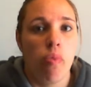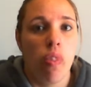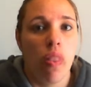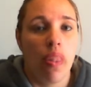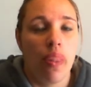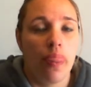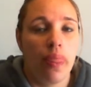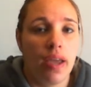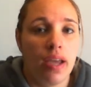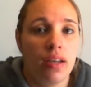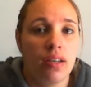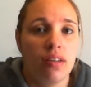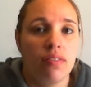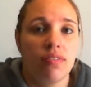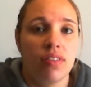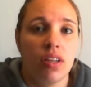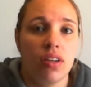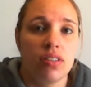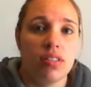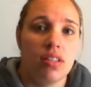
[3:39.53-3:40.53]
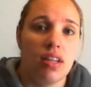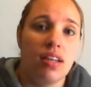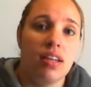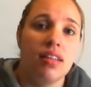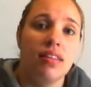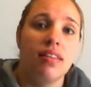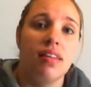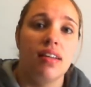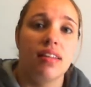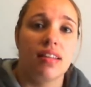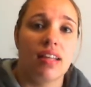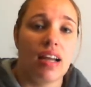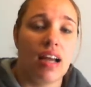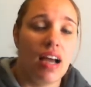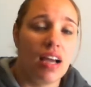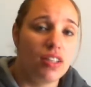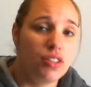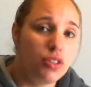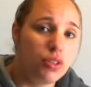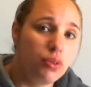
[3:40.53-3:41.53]
Then if there's anything that
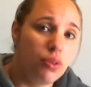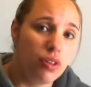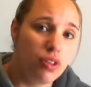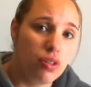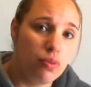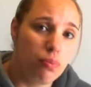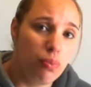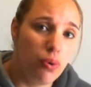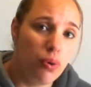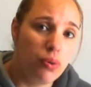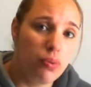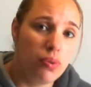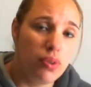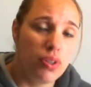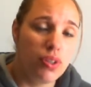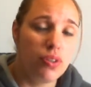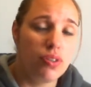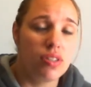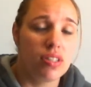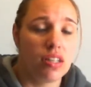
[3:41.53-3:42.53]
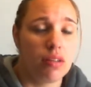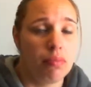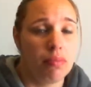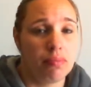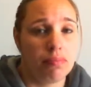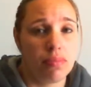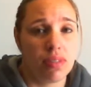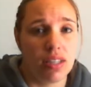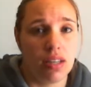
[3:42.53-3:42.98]
I do on the board with you, some